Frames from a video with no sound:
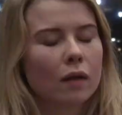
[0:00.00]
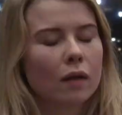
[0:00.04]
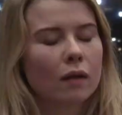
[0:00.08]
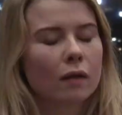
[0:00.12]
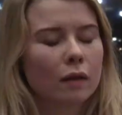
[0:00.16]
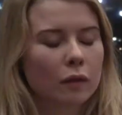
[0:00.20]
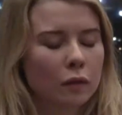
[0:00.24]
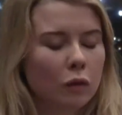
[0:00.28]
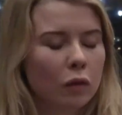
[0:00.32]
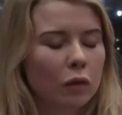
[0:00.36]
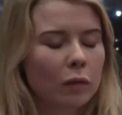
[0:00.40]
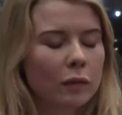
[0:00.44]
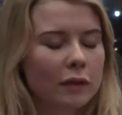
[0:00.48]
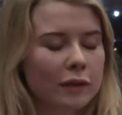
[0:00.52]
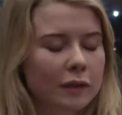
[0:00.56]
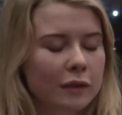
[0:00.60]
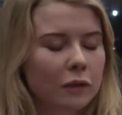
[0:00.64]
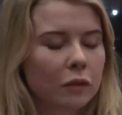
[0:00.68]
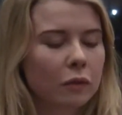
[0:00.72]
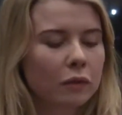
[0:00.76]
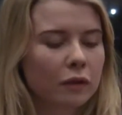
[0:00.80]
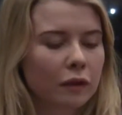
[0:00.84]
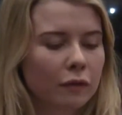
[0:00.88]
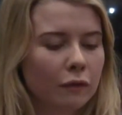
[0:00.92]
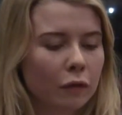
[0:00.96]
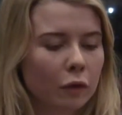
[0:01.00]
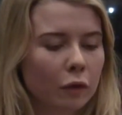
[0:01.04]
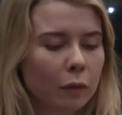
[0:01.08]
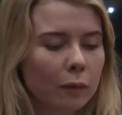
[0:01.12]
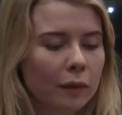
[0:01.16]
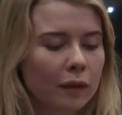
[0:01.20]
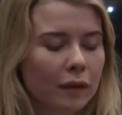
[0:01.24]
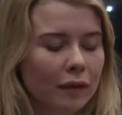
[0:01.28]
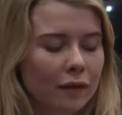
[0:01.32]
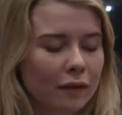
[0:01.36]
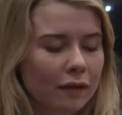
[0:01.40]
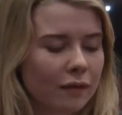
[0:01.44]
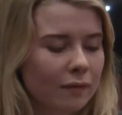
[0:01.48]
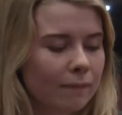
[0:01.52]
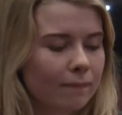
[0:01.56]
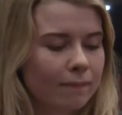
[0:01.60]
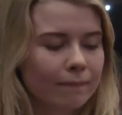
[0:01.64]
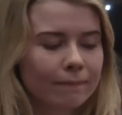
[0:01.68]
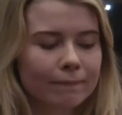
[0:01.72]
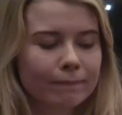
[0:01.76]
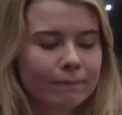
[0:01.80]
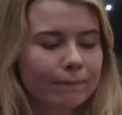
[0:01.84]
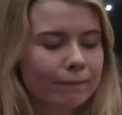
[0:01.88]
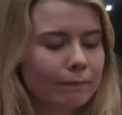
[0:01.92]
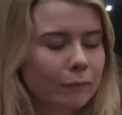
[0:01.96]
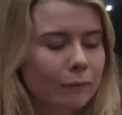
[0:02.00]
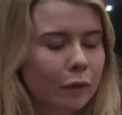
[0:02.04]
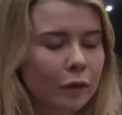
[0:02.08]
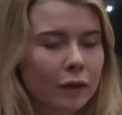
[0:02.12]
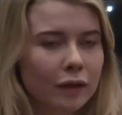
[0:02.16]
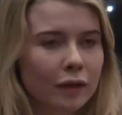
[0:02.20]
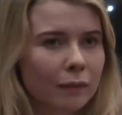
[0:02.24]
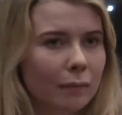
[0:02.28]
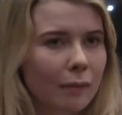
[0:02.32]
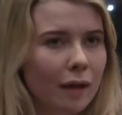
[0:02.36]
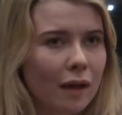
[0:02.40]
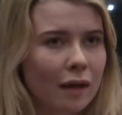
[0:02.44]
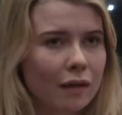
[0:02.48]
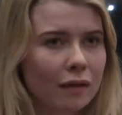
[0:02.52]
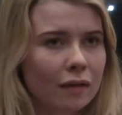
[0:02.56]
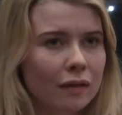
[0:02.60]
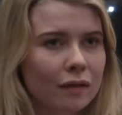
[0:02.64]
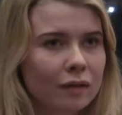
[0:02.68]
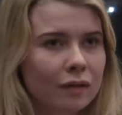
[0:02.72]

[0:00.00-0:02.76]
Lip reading: The normal school day for me is pretty bad.